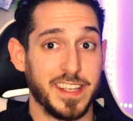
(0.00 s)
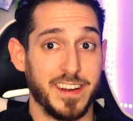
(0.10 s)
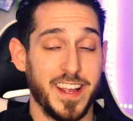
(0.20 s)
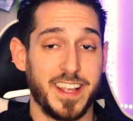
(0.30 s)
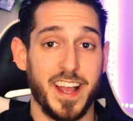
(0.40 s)
All
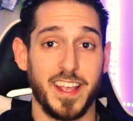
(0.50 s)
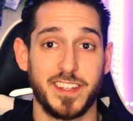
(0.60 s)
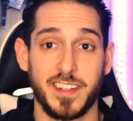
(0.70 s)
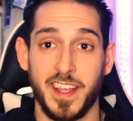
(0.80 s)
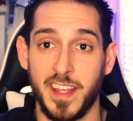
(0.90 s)
right,
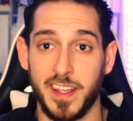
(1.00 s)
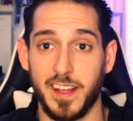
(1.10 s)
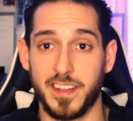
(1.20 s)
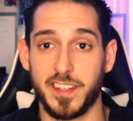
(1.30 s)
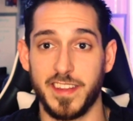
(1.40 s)
guys,
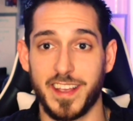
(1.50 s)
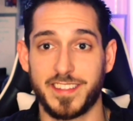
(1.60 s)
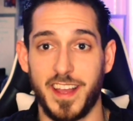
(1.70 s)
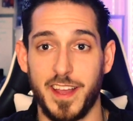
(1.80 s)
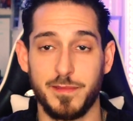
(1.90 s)
until
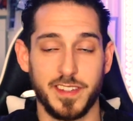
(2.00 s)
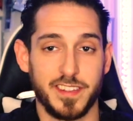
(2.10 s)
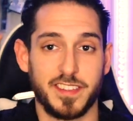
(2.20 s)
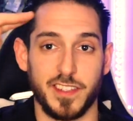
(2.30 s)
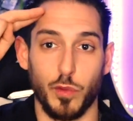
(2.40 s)
next time,
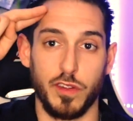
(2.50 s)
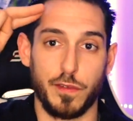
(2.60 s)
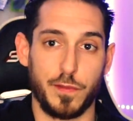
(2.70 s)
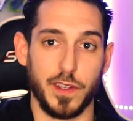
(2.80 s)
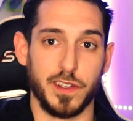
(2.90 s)
see you on
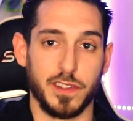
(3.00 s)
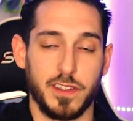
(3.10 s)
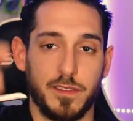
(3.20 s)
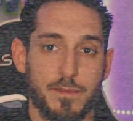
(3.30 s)
the field.